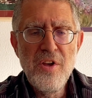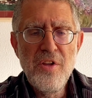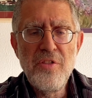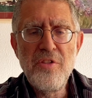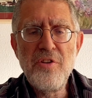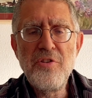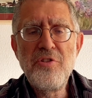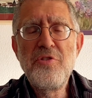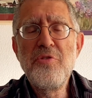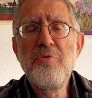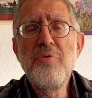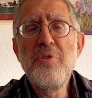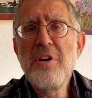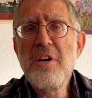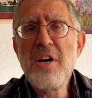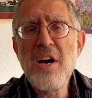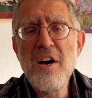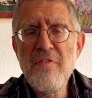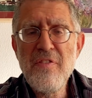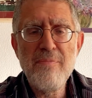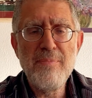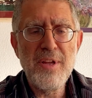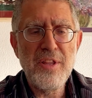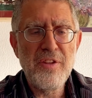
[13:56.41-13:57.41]
The doing
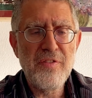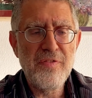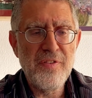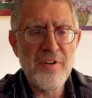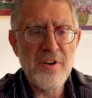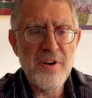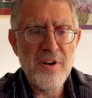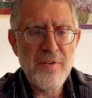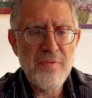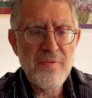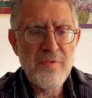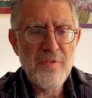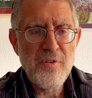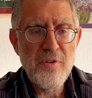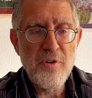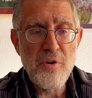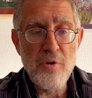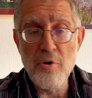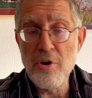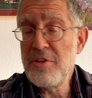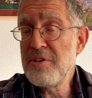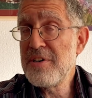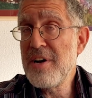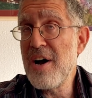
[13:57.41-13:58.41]
of a mitzvah,
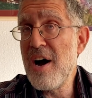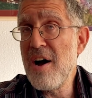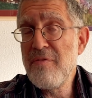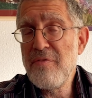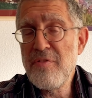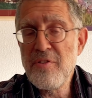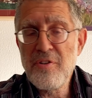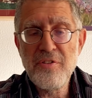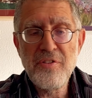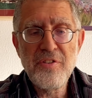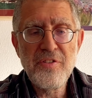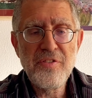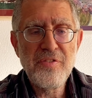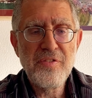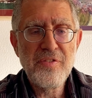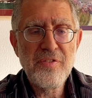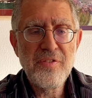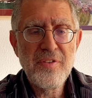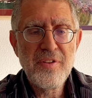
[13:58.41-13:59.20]
or its converse,